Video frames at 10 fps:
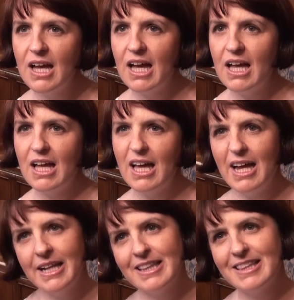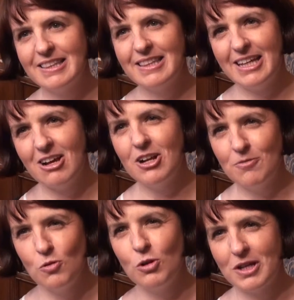And they kind
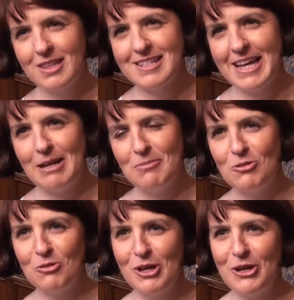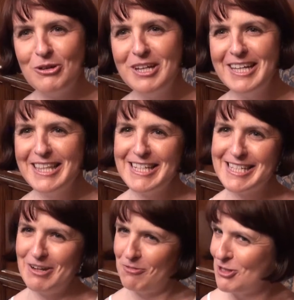of all look the same, and although there's
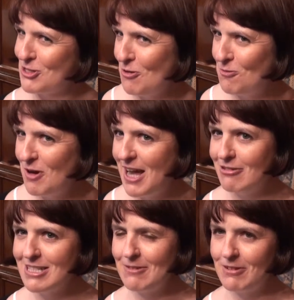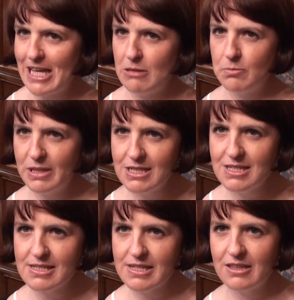different software and different
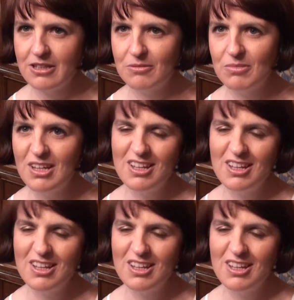capabilities in them,